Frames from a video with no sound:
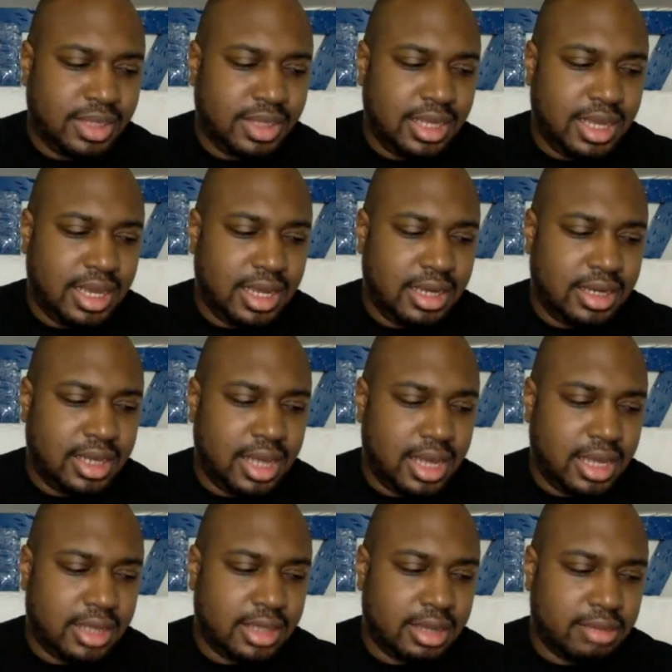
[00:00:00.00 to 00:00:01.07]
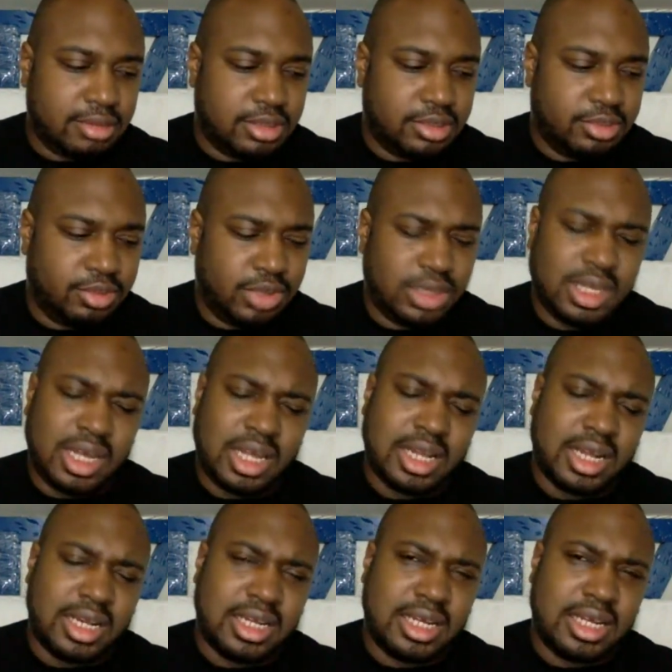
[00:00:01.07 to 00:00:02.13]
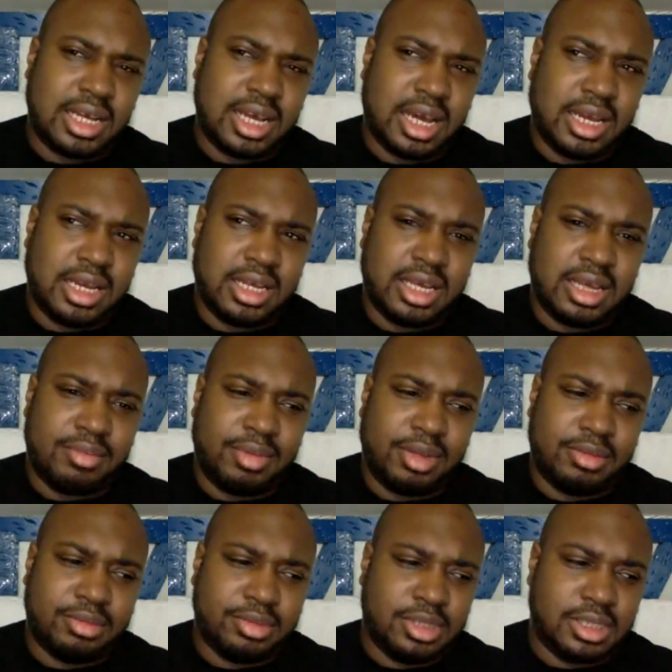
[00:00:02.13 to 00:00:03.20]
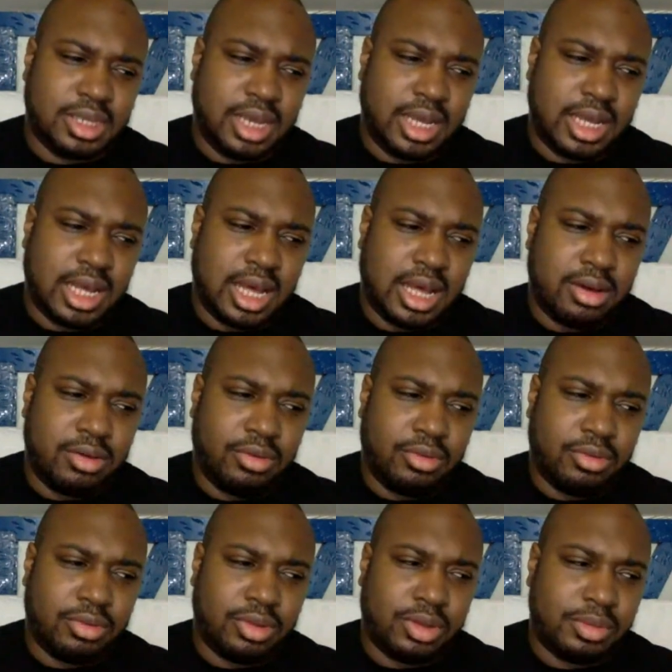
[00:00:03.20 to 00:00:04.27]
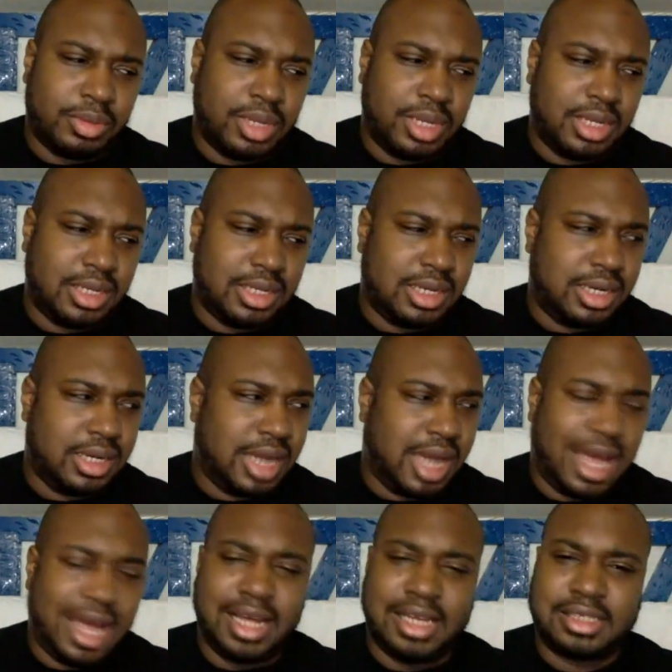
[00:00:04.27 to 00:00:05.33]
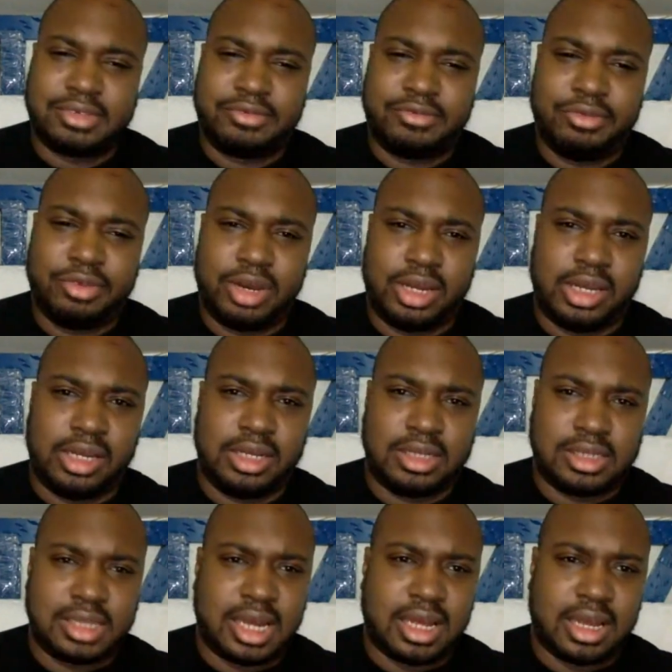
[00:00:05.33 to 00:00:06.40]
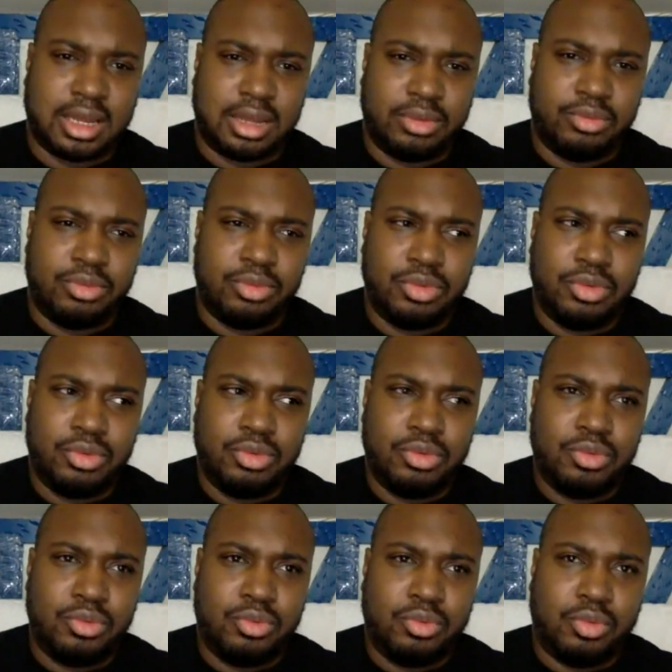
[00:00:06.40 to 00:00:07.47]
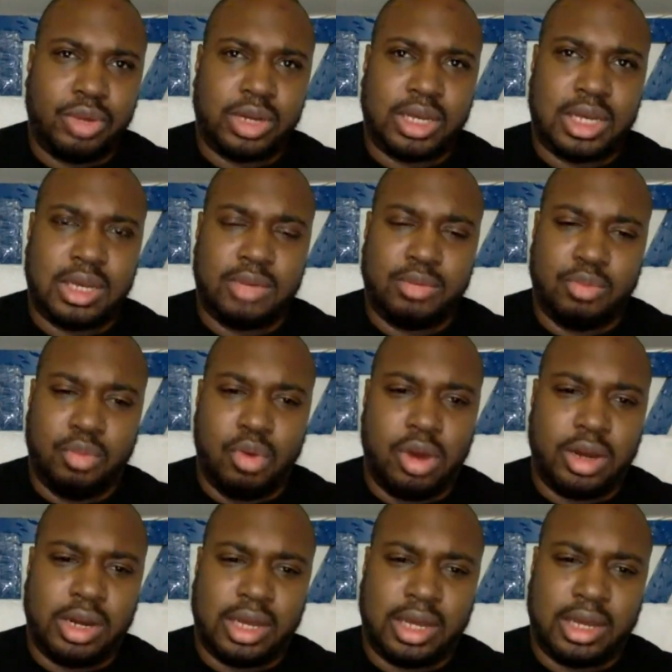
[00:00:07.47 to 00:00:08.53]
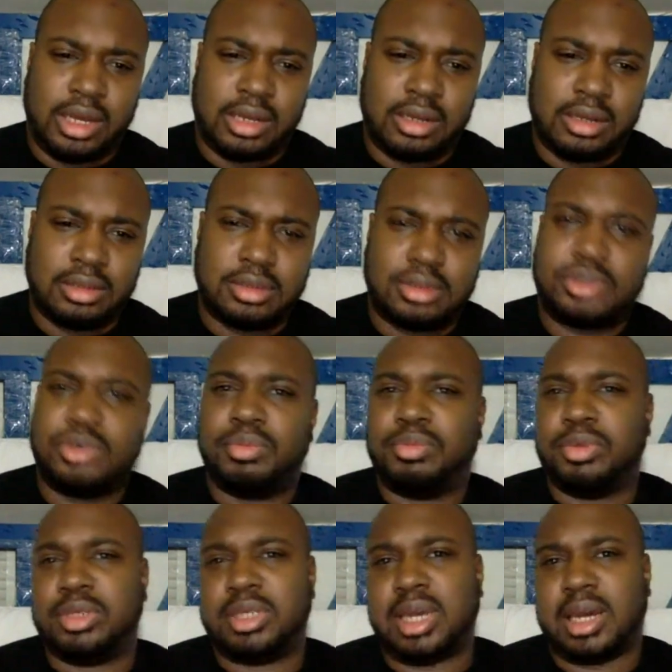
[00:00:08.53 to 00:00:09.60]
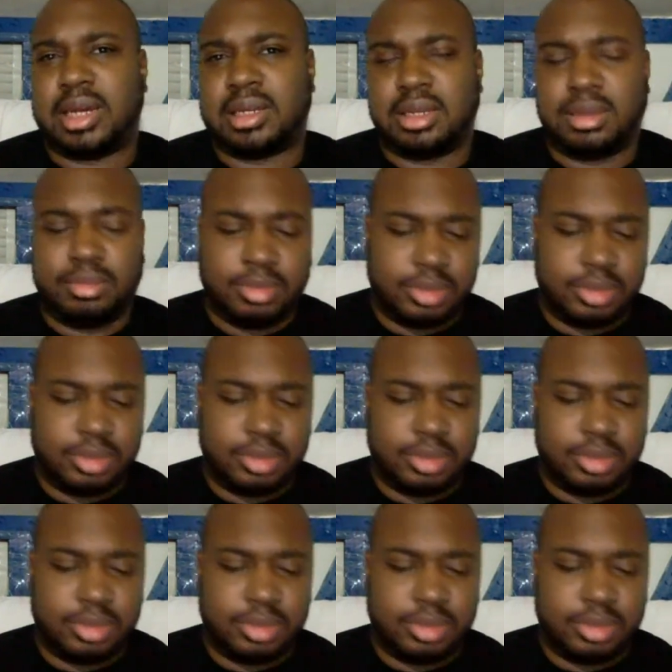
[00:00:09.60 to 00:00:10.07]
And yeah, that was the one thing that did kind of get me, was like, how come he didn't ask Freddie exactly what he wanted to protect him?